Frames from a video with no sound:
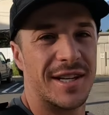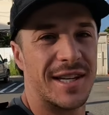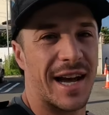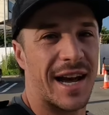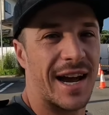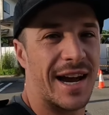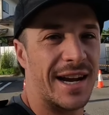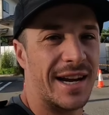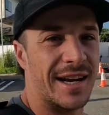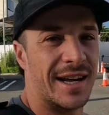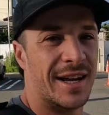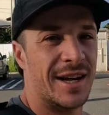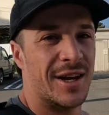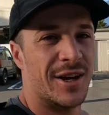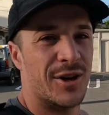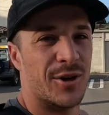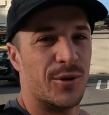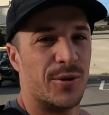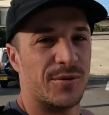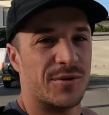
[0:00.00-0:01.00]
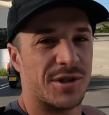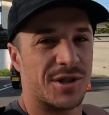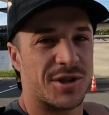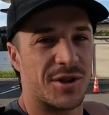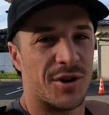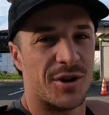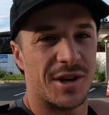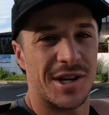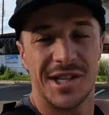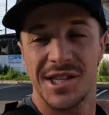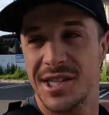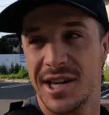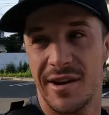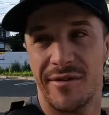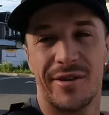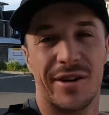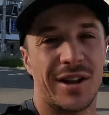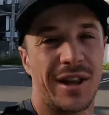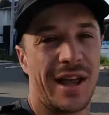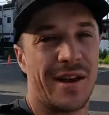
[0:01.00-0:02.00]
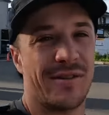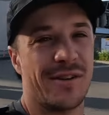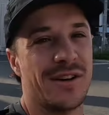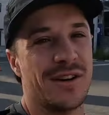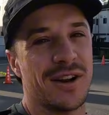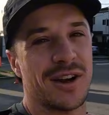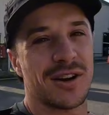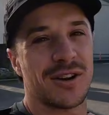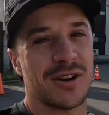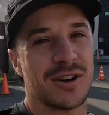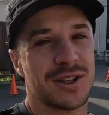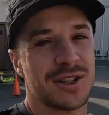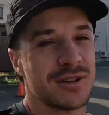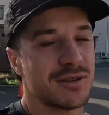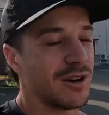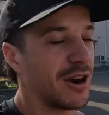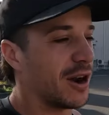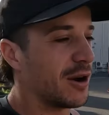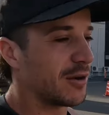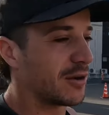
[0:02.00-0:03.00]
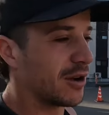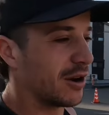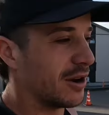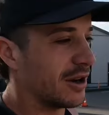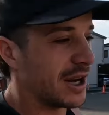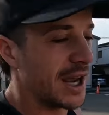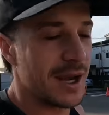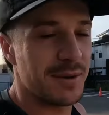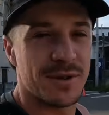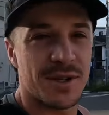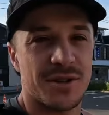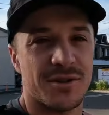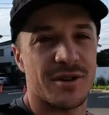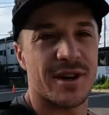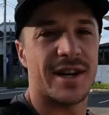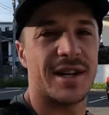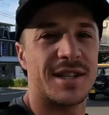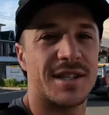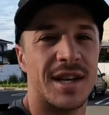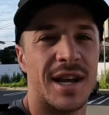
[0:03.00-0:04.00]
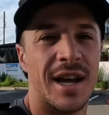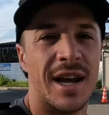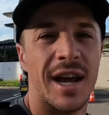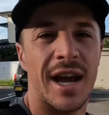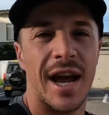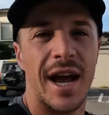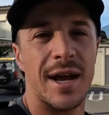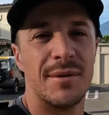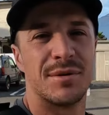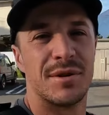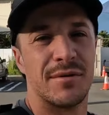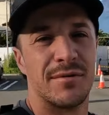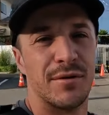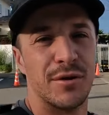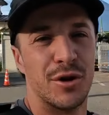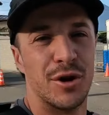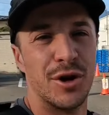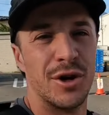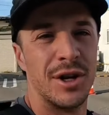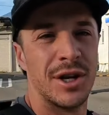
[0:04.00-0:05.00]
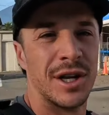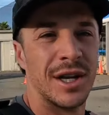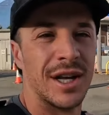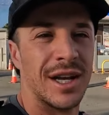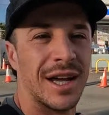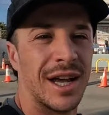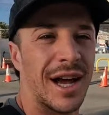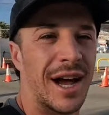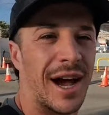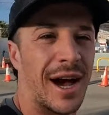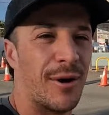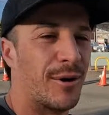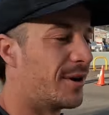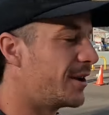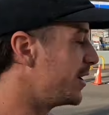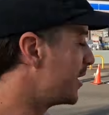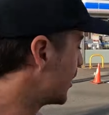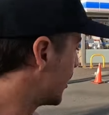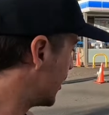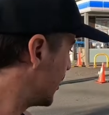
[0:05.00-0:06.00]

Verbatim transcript: the day. We've just gone to 7-Eleven across the road. We've gotten heaps of drinks, heaps of food. Uh, what do you